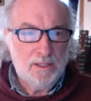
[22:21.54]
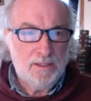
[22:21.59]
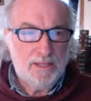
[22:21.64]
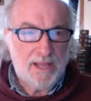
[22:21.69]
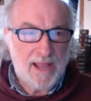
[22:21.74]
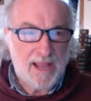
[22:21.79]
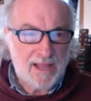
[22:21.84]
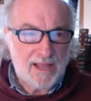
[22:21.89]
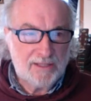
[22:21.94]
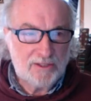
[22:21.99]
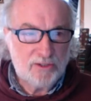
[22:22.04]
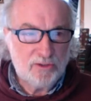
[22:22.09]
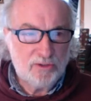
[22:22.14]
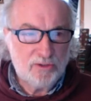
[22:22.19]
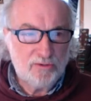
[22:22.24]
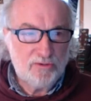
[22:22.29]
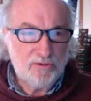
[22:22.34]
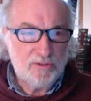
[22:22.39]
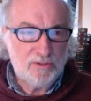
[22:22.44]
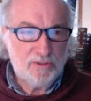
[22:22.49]
The
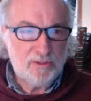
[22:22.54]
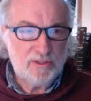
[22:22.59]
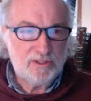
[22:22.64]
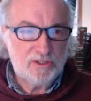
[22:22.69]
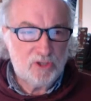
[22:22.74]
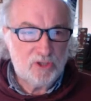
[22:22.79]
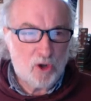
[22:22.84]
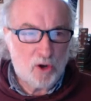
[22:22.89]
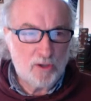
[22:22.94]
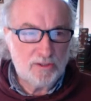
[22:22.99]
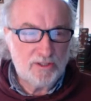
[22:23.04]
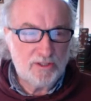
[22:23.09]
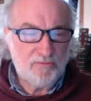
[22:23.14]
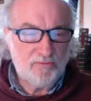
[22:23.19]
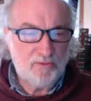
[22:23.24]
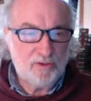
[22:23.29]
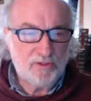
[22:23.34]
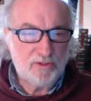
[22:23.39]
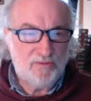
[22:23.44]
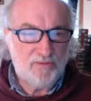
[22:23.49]
answer starts in
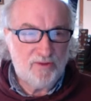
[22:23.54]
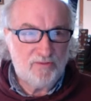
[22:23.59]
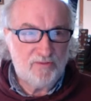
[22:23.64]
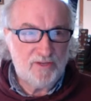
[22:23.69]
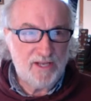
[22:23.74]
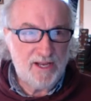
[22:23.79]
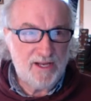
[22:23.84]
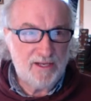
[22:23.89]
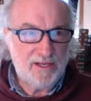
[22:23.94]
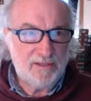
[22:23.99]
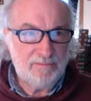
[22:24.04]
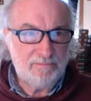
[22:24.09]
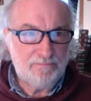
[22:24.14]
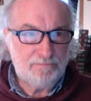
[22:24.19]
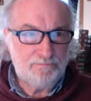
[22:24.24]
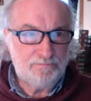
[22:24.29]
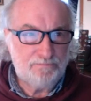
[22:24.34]
verse 15.